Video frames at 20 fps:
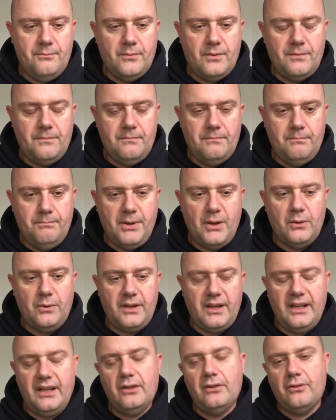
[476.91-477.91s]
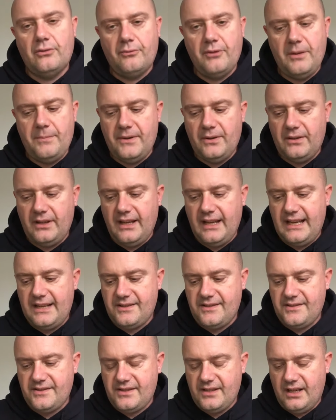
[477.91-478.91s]
building or rebuilding
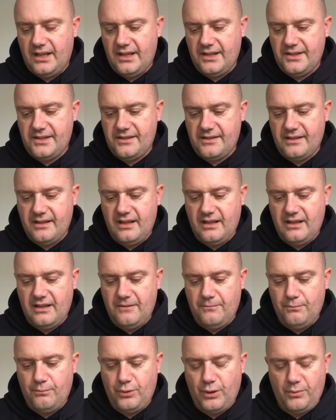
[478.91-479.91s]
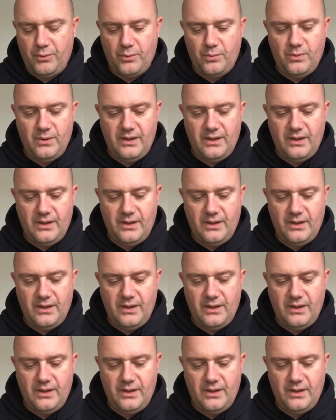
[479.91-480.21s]
exercise, probably